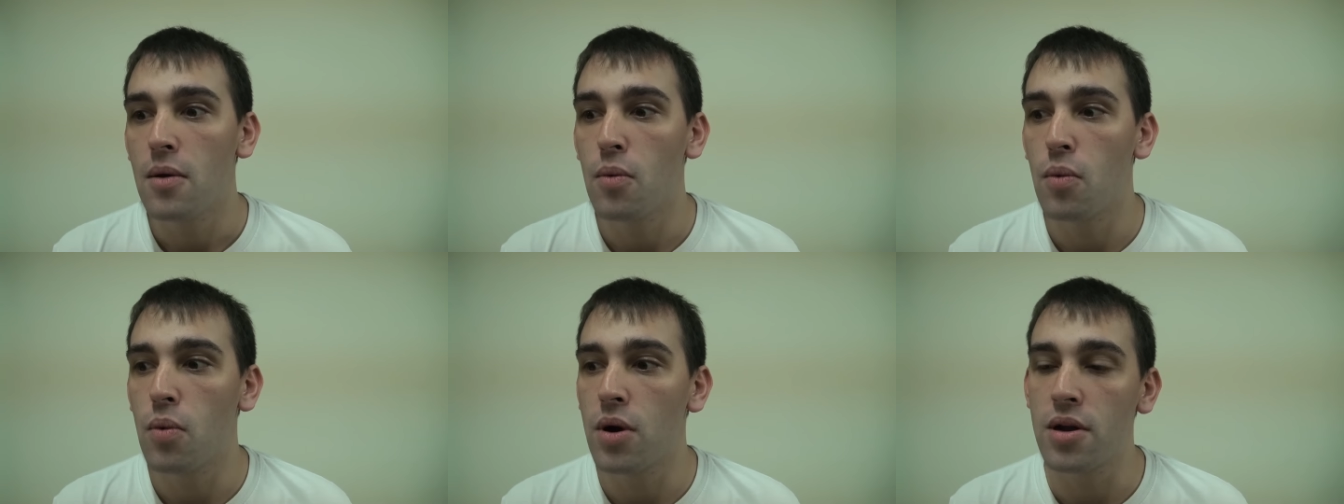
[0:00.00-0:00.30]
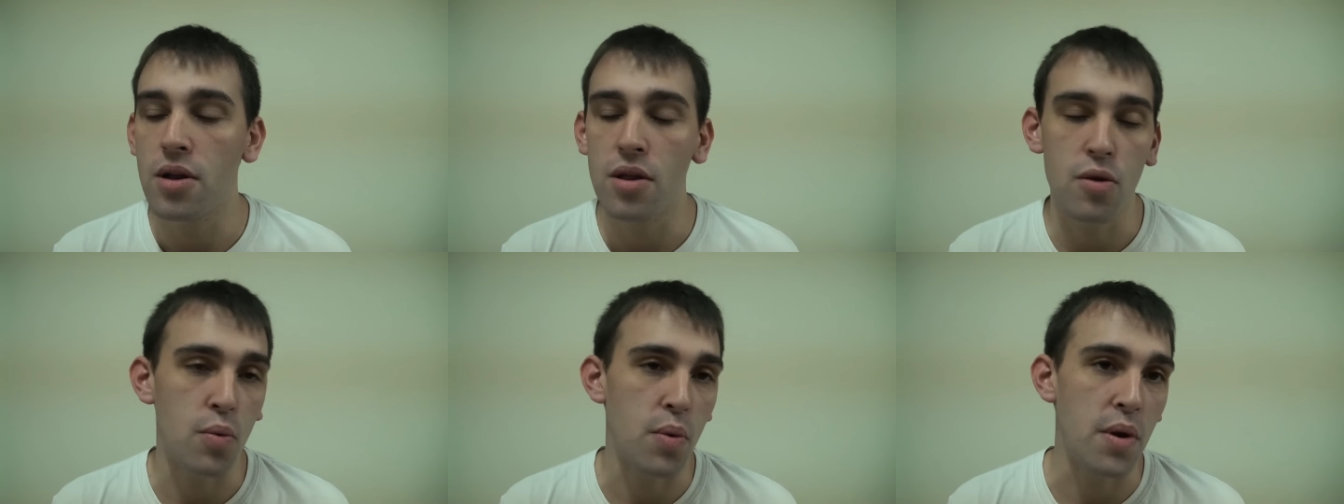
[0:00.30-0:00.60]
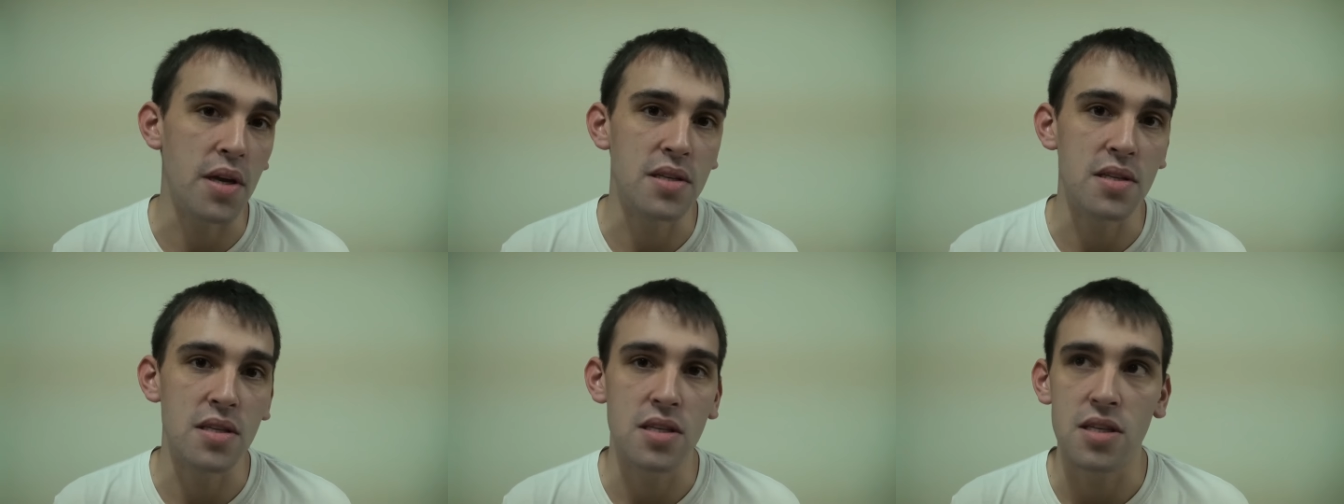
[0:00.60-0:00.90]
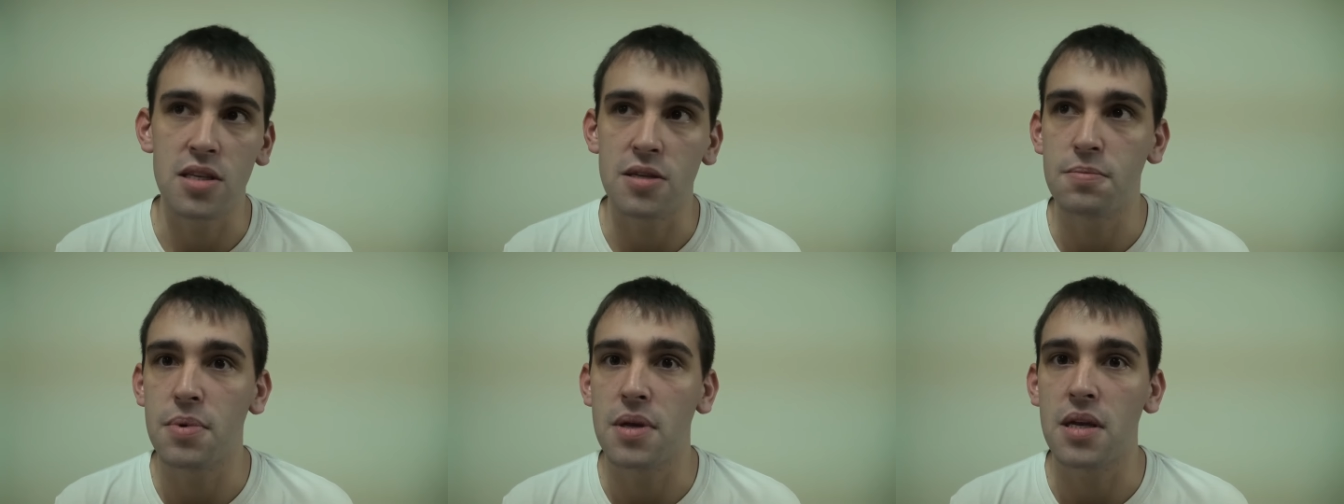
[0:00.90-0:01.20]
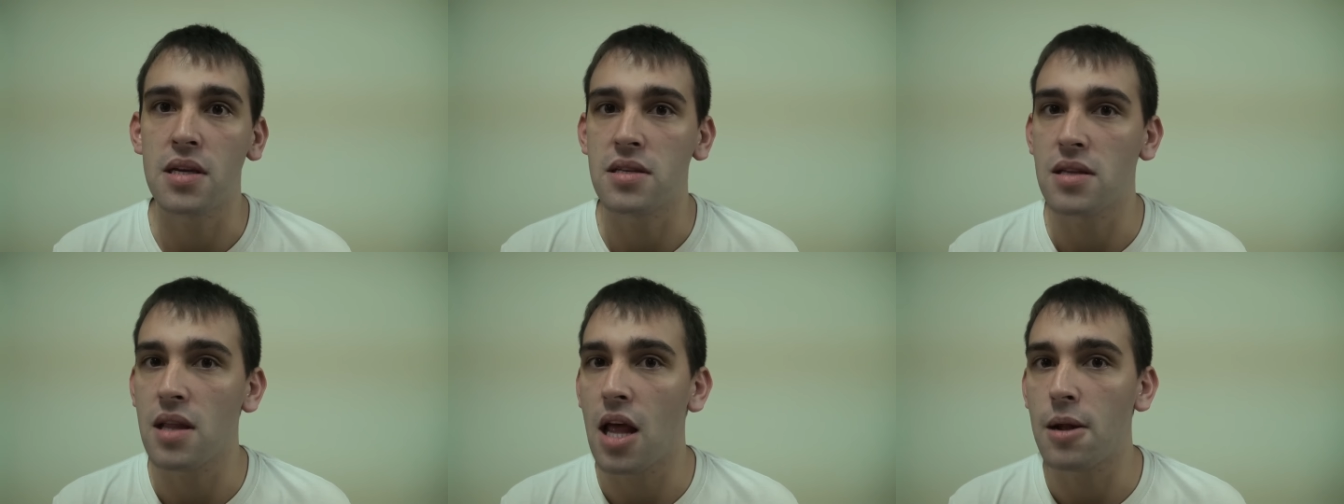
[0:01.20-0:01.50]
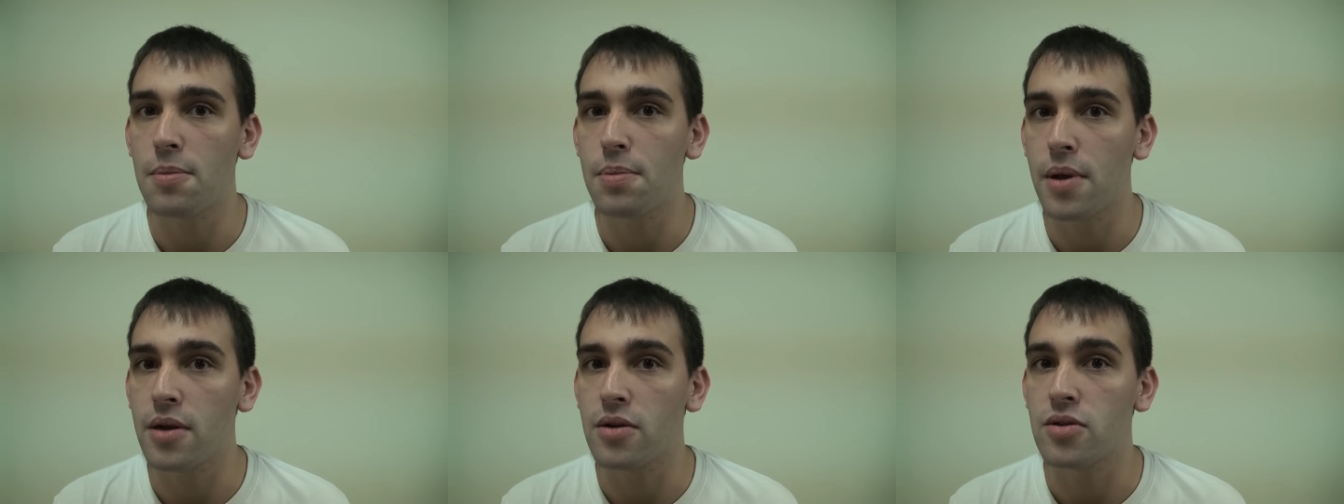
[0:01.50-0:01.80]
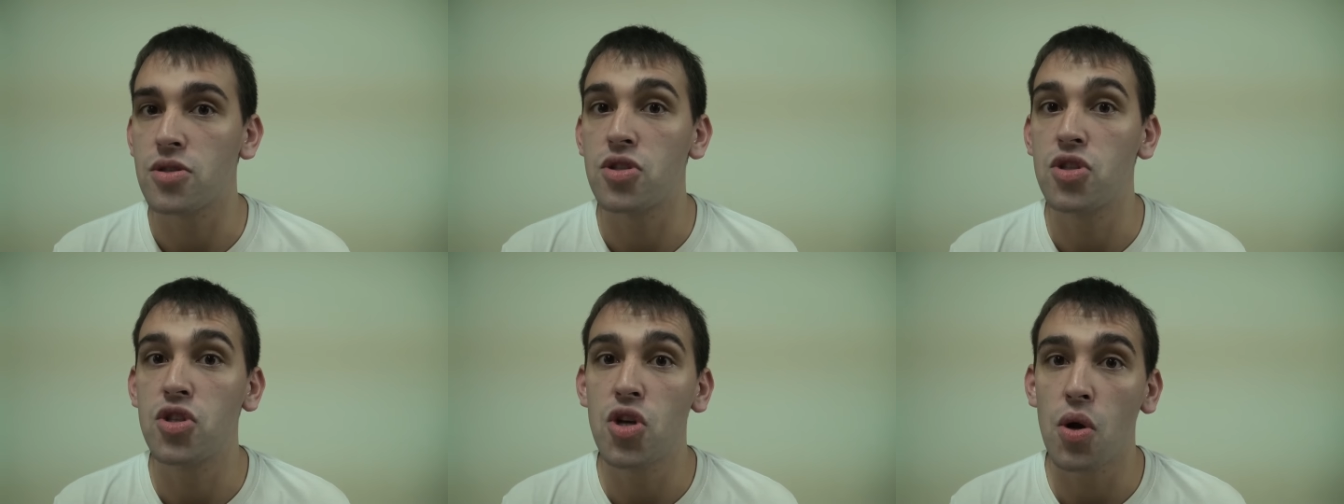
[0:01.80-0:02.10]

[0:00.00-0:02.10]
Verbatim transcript: One of the reasons is because a lot of players